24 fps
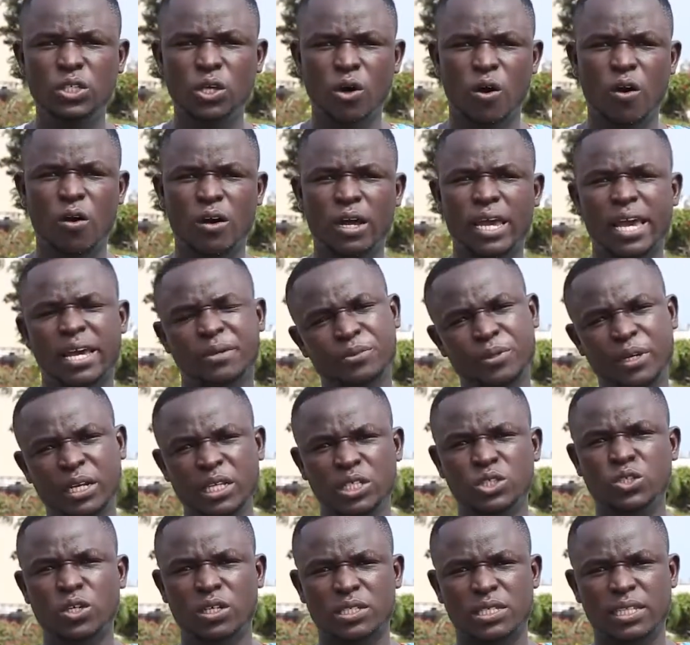young and
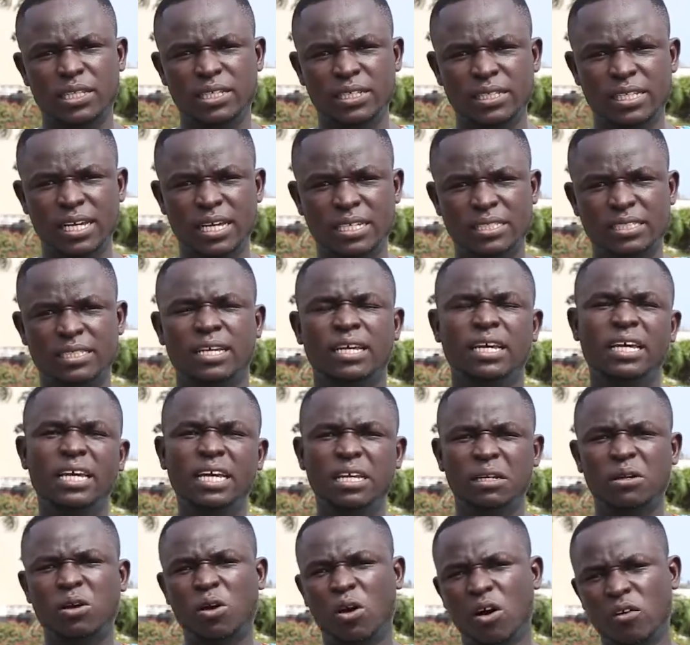religious leaders
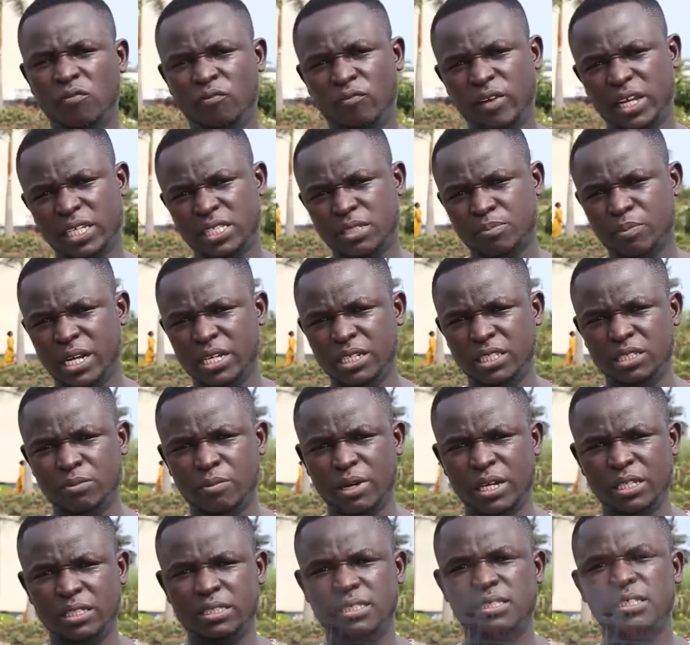in conflict
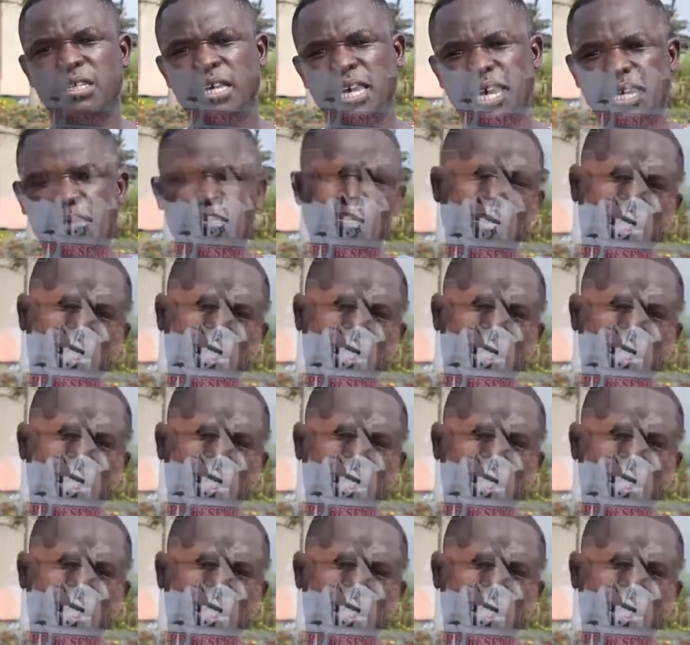management and